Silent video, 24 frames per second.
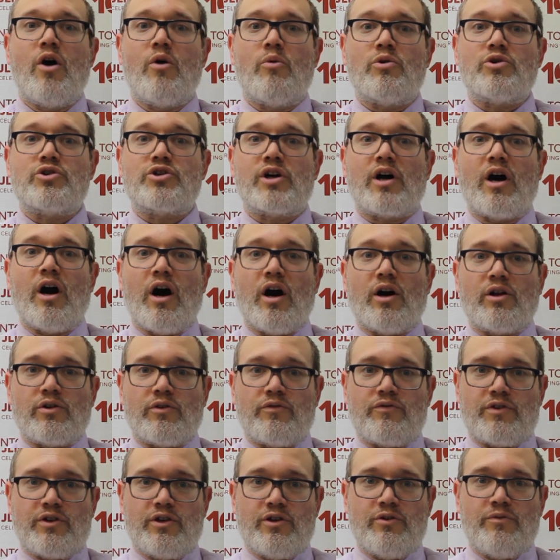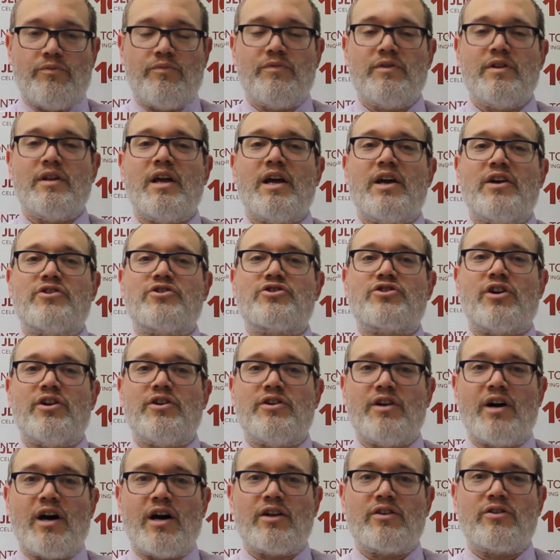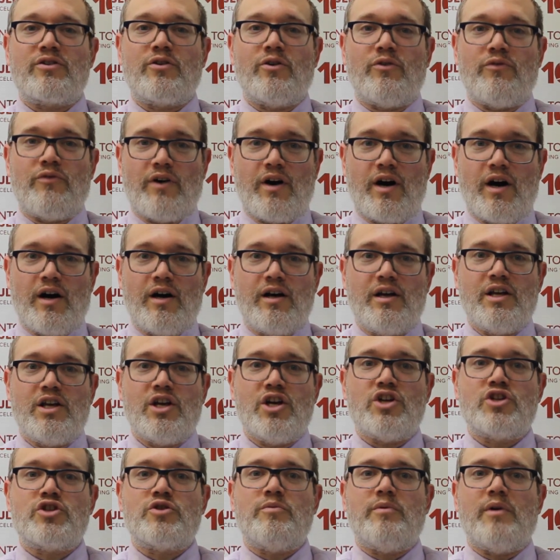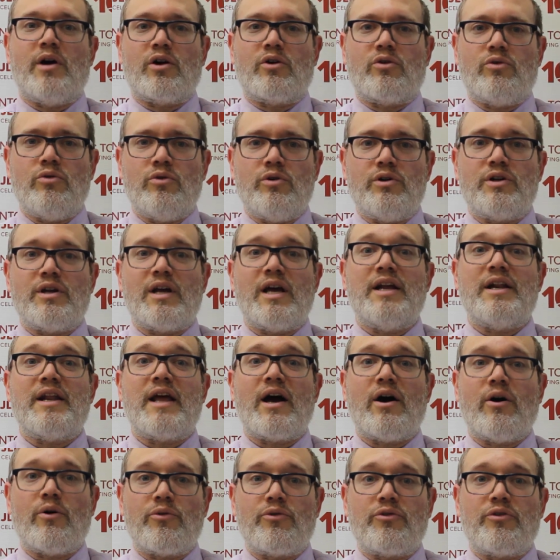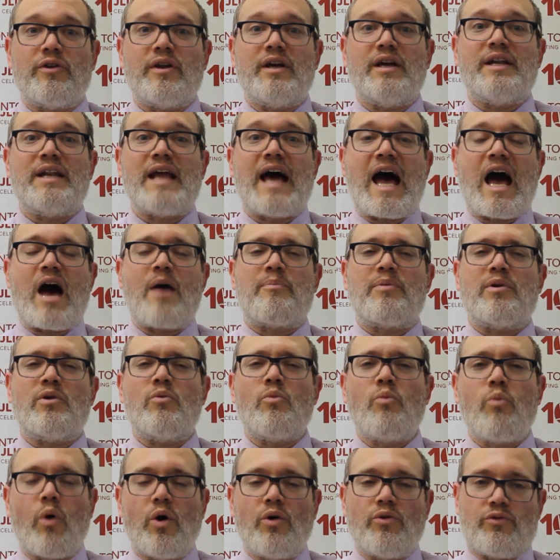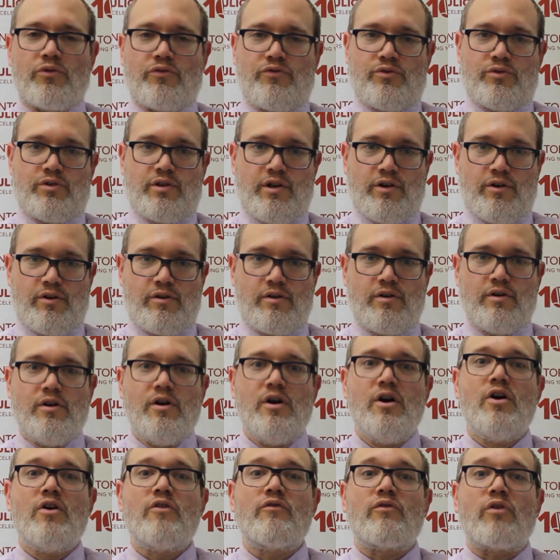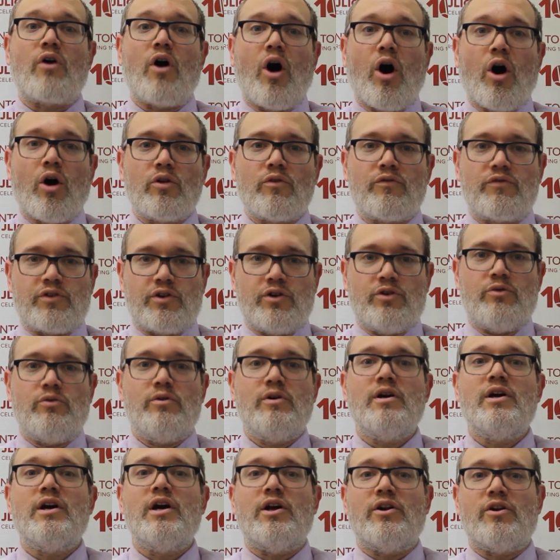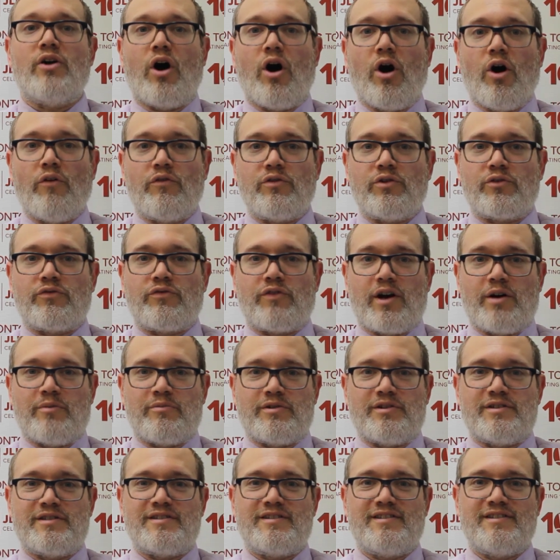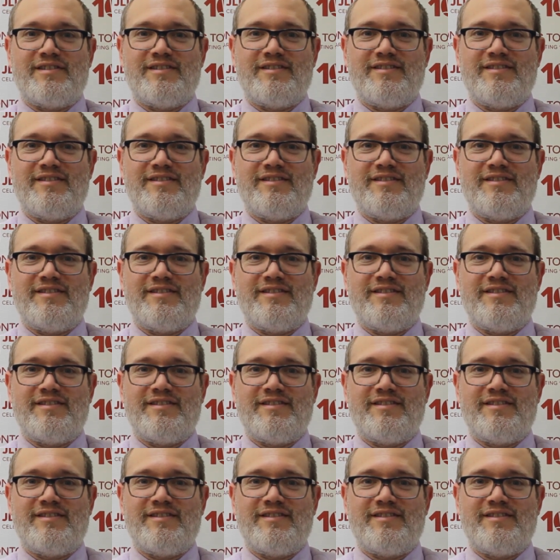Wishing all of you a Shana Tova. It should be a good and healthy and happy, wonderful year for all of you and all of your families.